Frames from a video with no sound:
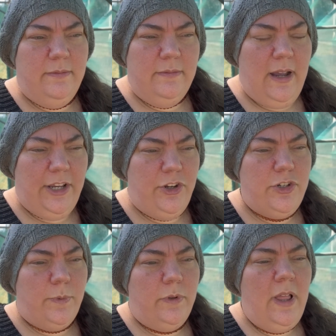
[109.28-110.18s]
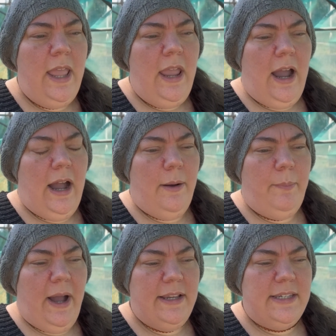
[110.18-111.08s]
unusual,
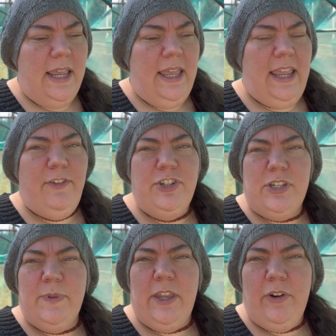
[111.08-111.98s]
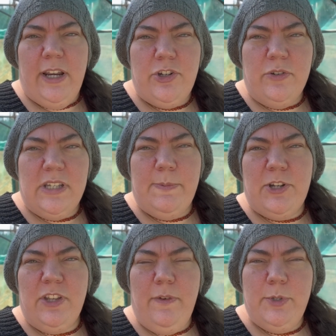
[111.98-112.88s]
but even just with their initials,
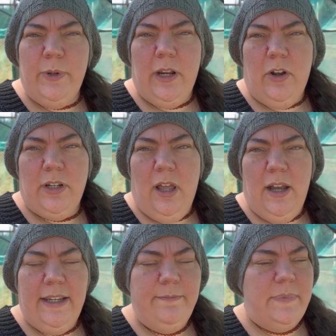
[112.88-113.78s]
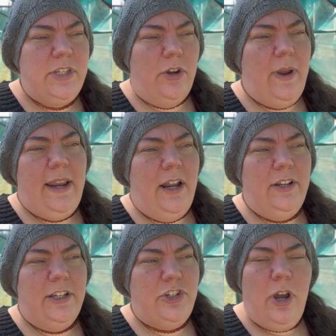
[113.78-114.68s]
especially if I'm doing it online, and I
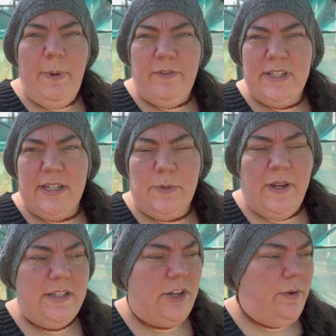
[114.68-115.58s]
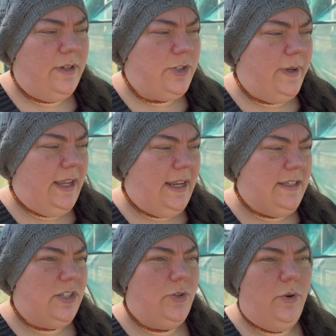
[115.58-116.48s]
only shop every 6 weeks, so doing it in
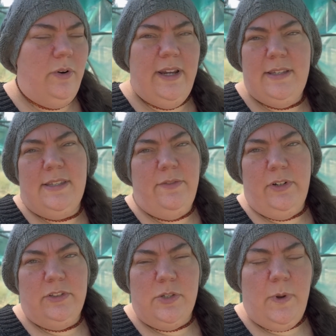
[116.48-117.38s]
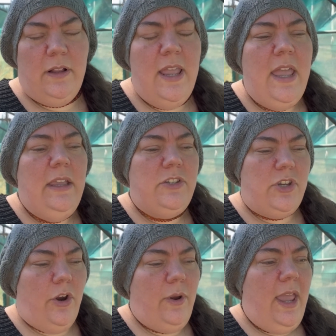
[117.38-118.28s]
store is difficult as well.
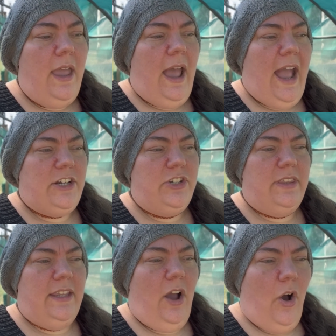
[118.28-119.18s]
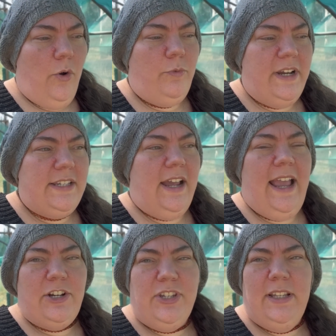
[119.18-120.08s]
So actually the whole reason I
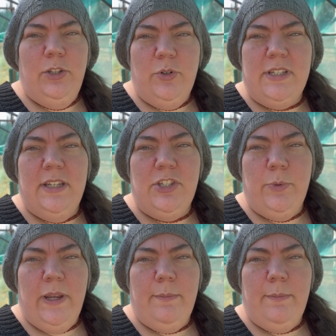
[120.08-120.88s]
actually looked at doing